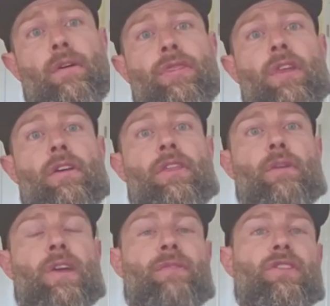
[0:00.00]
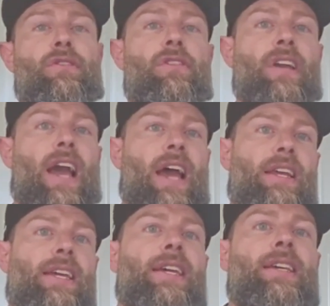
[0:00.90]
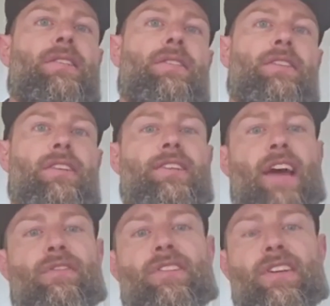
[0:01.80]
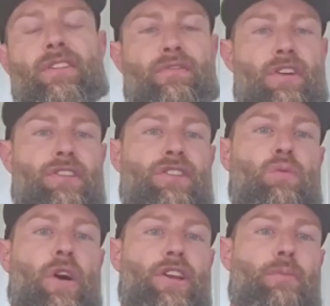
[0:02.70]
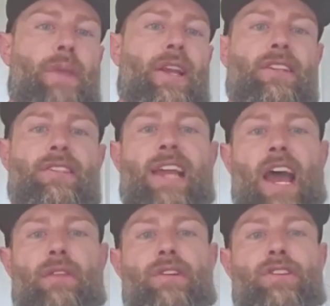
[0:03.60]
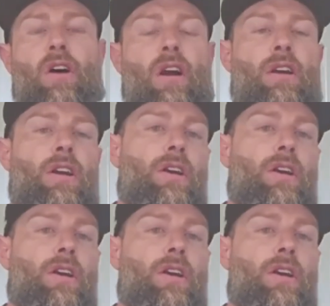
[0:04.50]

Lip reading: another thing we have to look at is the deficit versus what your maintenance calories are.